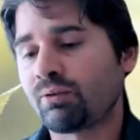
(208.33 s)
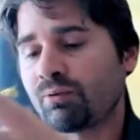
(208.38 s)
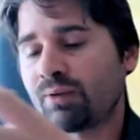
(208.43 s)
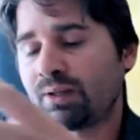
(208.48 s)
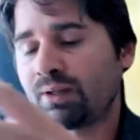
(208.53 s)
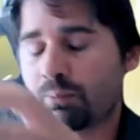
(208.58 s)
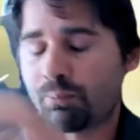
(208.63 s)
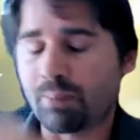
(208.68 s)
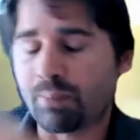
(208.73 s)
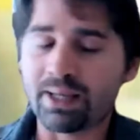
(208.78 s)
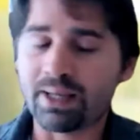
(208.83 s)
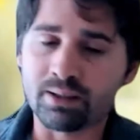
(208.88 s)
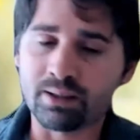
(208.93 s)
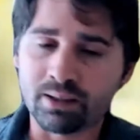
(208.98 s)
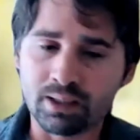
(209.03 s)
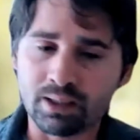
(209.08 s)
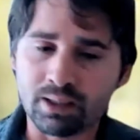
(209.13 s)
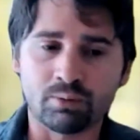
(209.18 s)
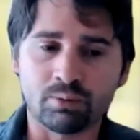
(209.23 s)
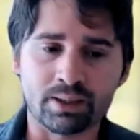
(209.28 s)
when you're buying the
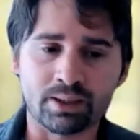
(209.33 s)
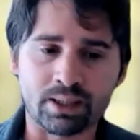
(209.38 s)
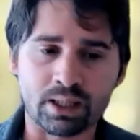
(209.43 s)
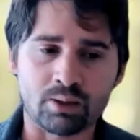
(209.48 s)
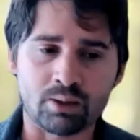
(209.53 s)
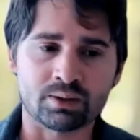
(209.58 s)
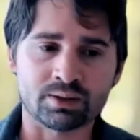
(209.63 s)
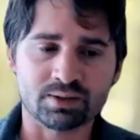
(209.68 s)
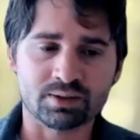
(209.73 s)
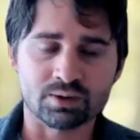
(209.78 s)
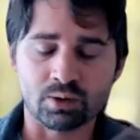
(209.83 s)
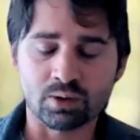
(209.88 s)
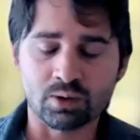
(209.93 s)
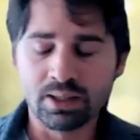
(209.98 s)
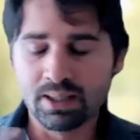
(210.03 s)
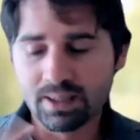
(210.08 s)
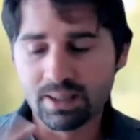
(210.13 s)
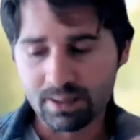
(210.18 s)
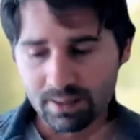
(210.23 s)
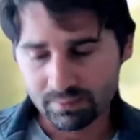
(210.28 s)
kilowatt hour. So
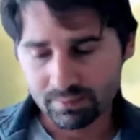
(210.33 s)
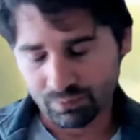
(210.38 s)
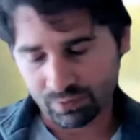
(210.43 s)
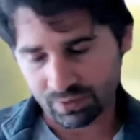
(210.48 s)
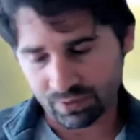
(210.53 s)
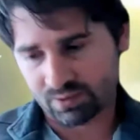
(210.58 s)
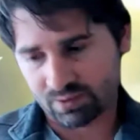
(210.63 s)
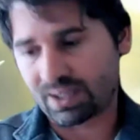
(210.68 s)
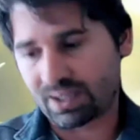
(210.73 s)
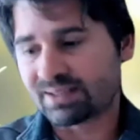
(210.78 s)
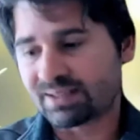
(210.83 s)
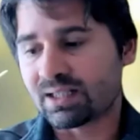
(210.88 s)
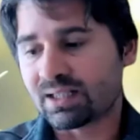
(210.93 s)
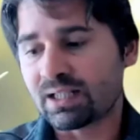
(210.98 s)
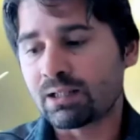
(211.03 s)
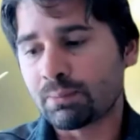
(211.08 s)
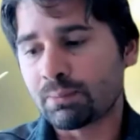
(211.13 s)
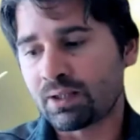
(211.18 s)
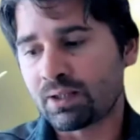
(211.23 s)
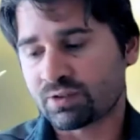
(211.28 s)
there's a
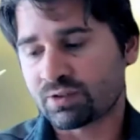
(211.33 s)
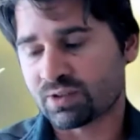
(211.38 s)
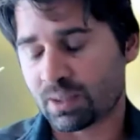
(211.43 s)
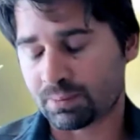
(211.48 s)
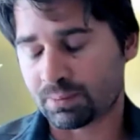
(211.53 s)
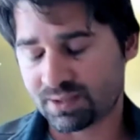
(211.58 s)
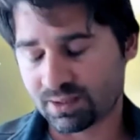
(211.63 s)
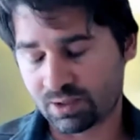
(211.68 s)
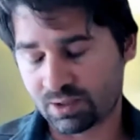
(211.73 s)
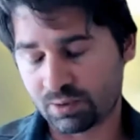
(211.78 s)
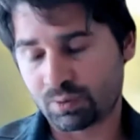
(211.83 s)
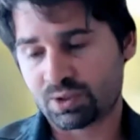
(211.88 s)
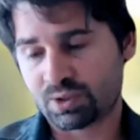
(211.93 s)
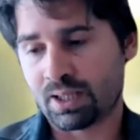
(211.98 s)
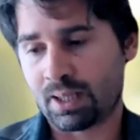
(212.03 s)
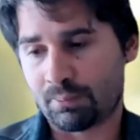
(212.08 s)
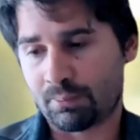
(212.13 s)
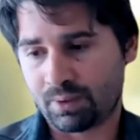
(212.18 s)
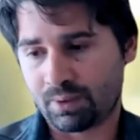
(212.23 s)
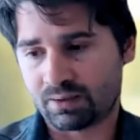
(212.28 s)
little bit of substitution
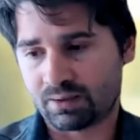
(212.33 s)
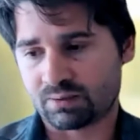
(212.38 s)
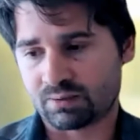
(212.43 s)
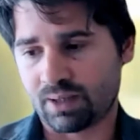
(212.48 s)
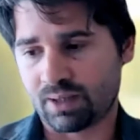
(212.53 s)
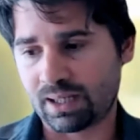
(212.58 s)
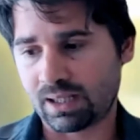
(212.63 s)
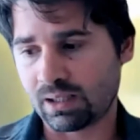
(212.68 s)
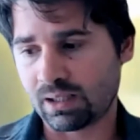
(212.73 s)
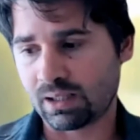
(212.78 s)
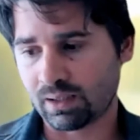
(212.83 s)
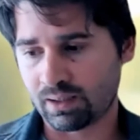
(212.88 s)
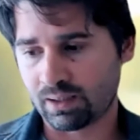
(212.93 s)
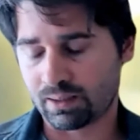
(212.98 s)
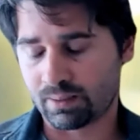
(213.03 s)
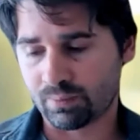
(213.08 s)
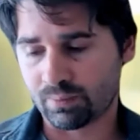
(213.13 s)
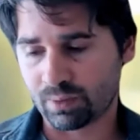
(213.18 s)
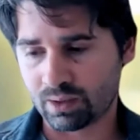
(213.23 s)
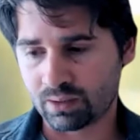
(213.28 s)
happening as
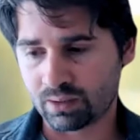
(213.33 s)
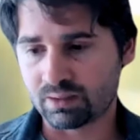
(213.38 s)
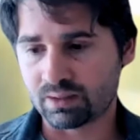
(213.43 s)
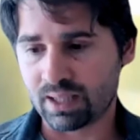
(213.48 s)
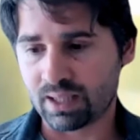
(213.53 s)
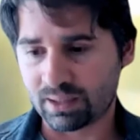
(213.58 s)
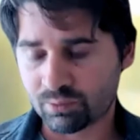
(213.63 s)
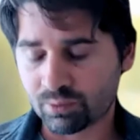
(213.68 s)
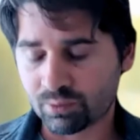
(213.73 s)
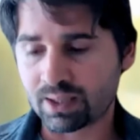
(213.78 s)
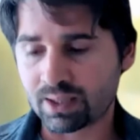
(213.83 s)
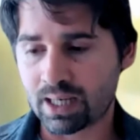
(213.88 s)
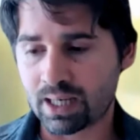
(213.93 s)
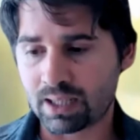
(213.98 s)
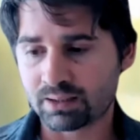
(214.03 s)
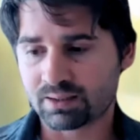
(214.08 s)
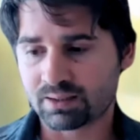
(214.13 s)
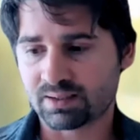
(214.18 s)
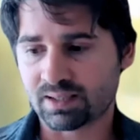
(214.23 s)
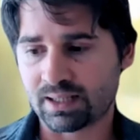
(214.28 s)
well in that
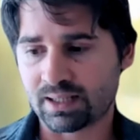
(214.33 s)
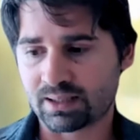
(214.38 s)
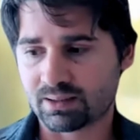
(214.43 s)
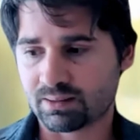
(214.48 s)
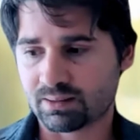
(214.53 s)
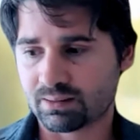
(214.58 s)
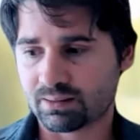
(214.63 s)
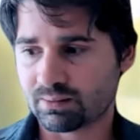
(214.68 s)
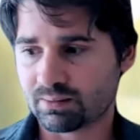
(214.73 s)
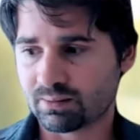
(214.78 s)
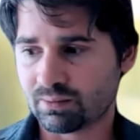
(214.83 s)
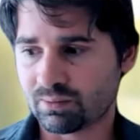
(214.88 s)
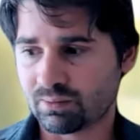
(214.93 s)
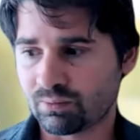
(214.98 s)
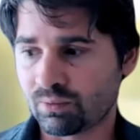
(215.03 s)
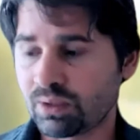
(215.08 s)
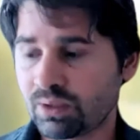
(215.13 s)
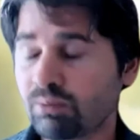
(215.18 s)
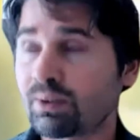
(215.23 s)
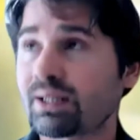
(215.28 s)
regards. Like,
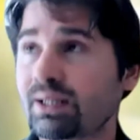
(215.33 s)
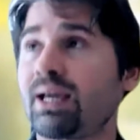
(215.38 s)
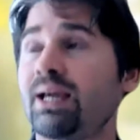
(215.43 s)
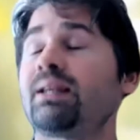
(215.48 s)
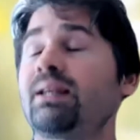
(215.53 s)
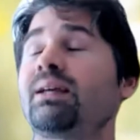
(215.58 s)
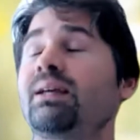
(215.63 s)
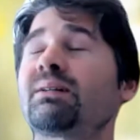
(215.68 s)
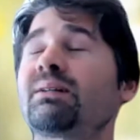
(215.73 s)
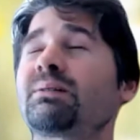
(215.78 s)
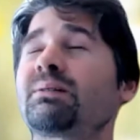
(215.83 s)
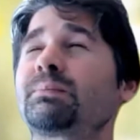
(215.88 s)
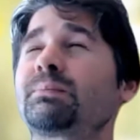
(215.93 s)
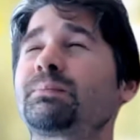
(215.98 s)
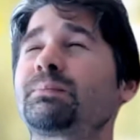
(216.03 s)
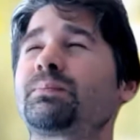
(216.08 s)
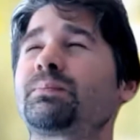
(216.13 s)
we were getting